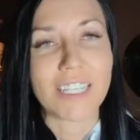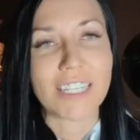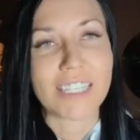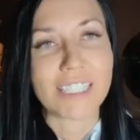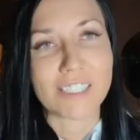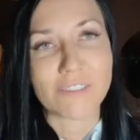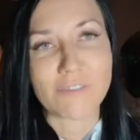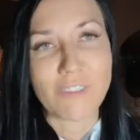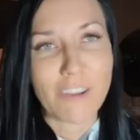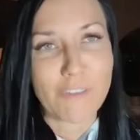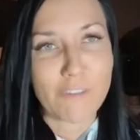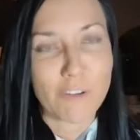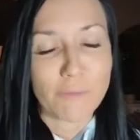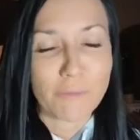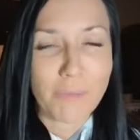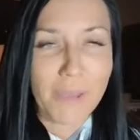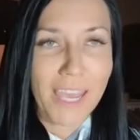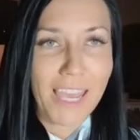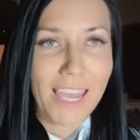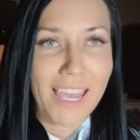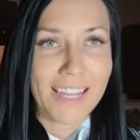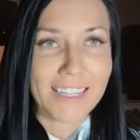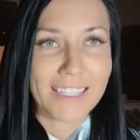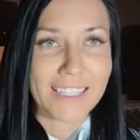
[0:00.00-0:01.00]
like his favorite
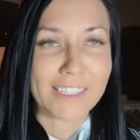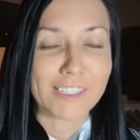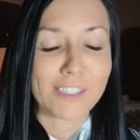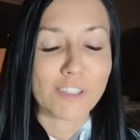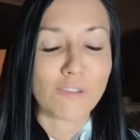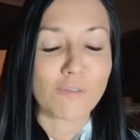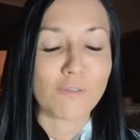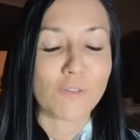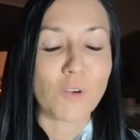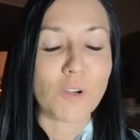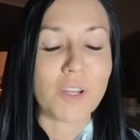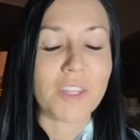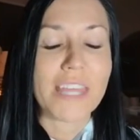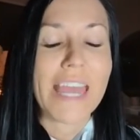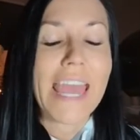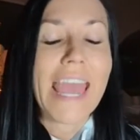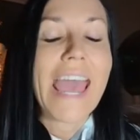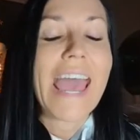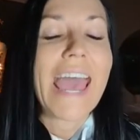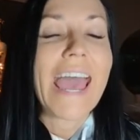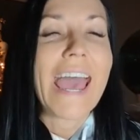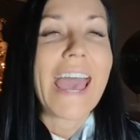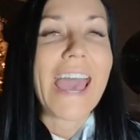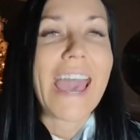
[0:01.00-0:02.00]
band and so forth.
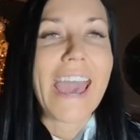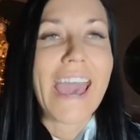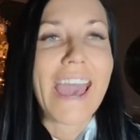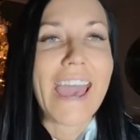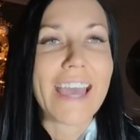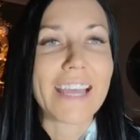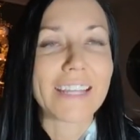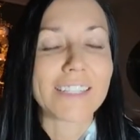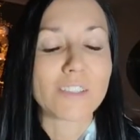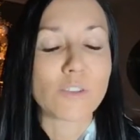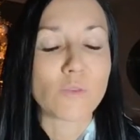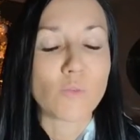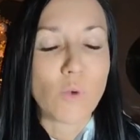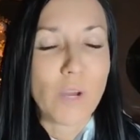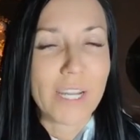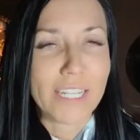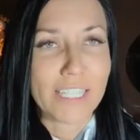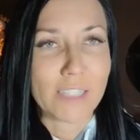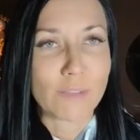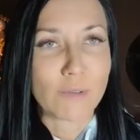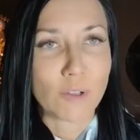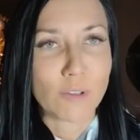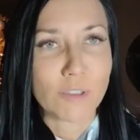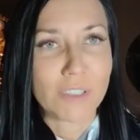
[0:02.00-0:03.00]
And
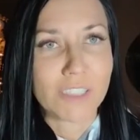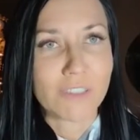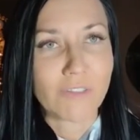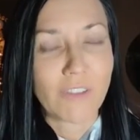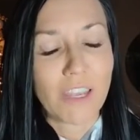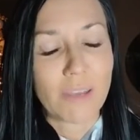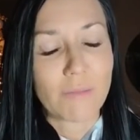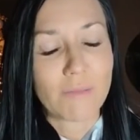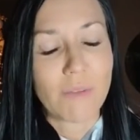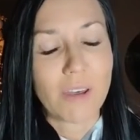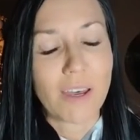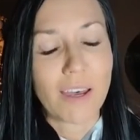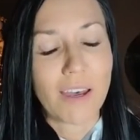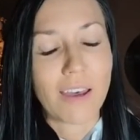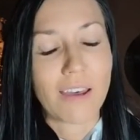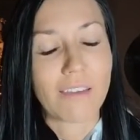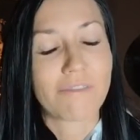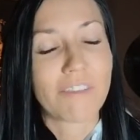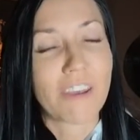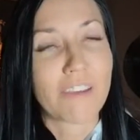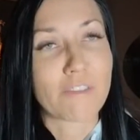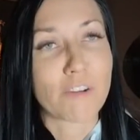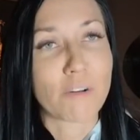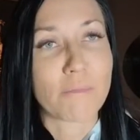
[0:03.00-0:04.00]
when he wrote his
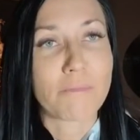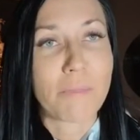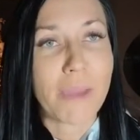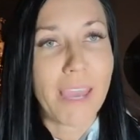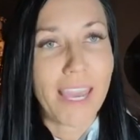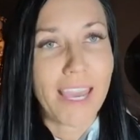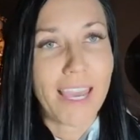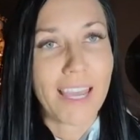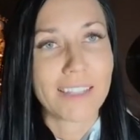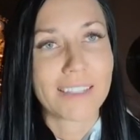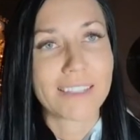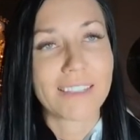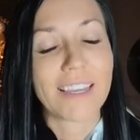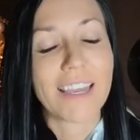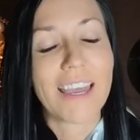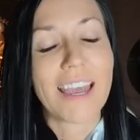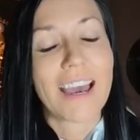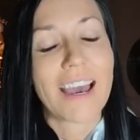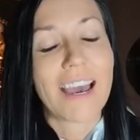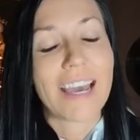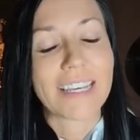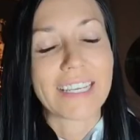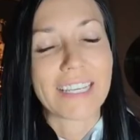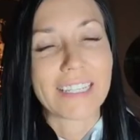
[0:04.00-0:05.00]
favorite band,
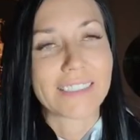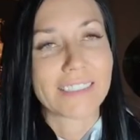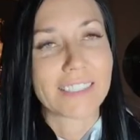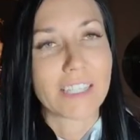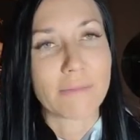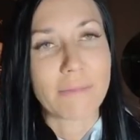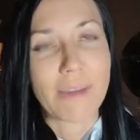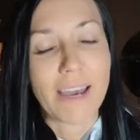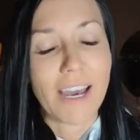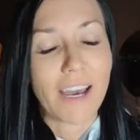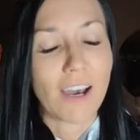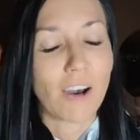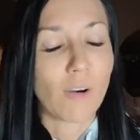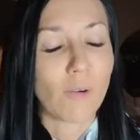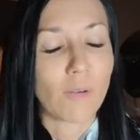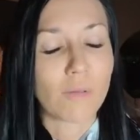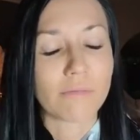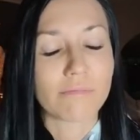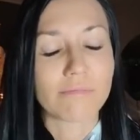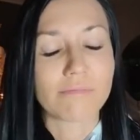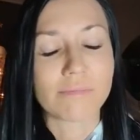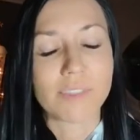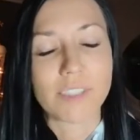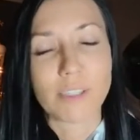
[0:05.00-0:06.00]
I guess
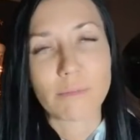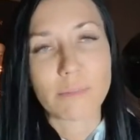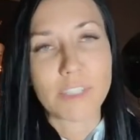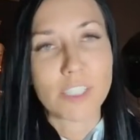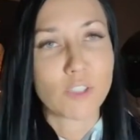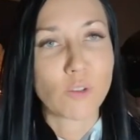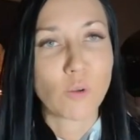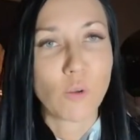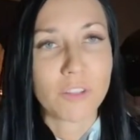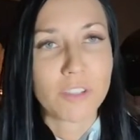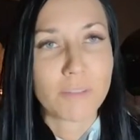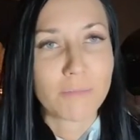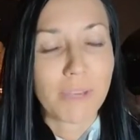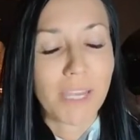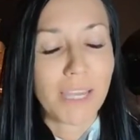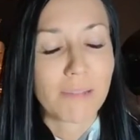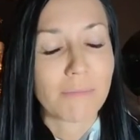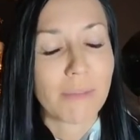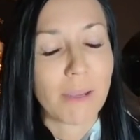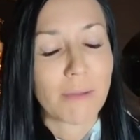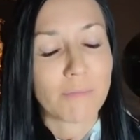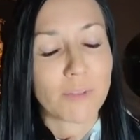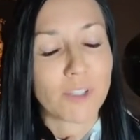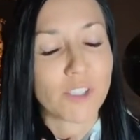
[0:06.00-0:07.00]
somehow somebody told the
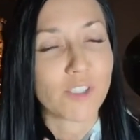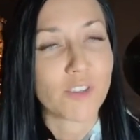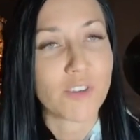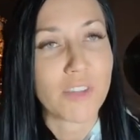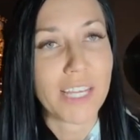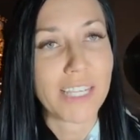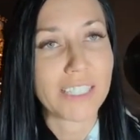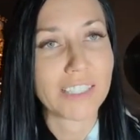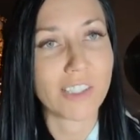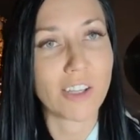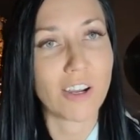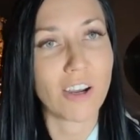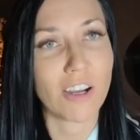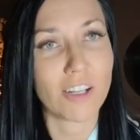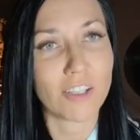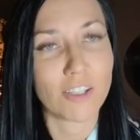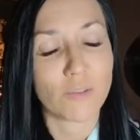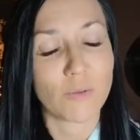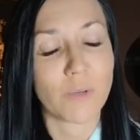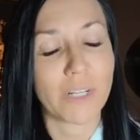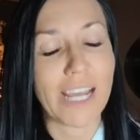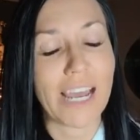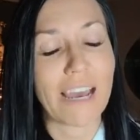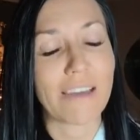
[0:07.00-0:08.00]
band members, or they saw it,
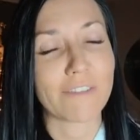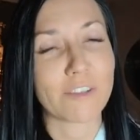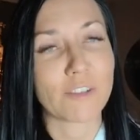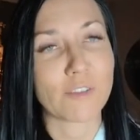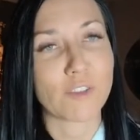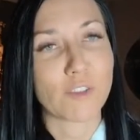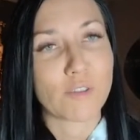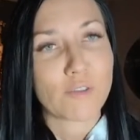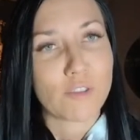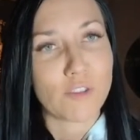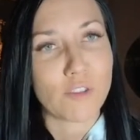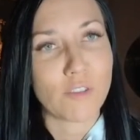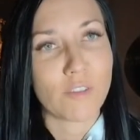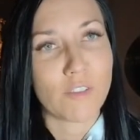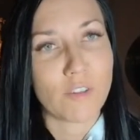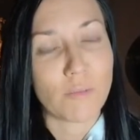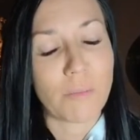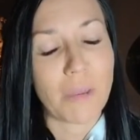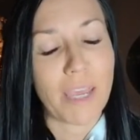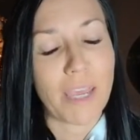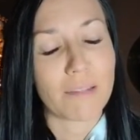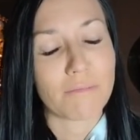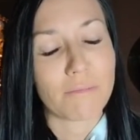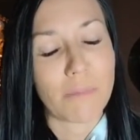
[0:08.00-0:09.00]
or what have you. So 2 of the
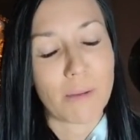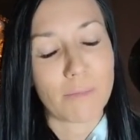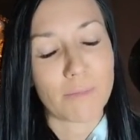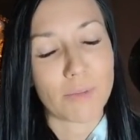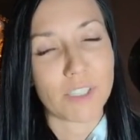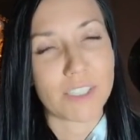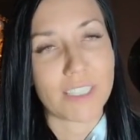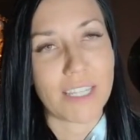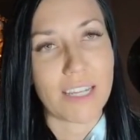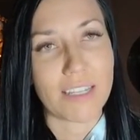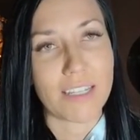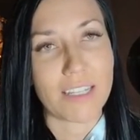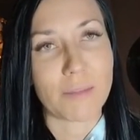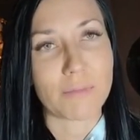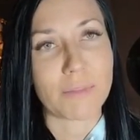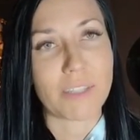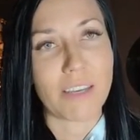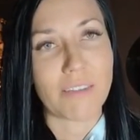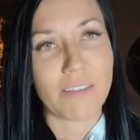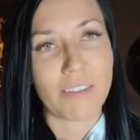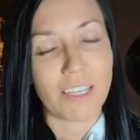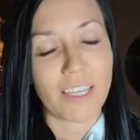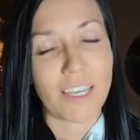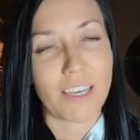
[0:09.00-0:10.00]
band members ended up
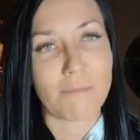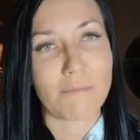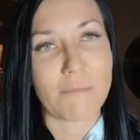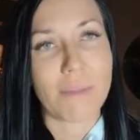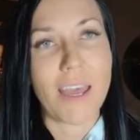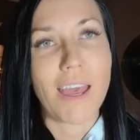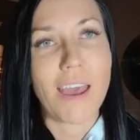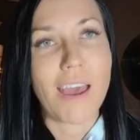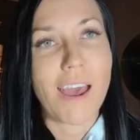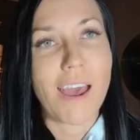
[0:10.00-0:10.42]
giving him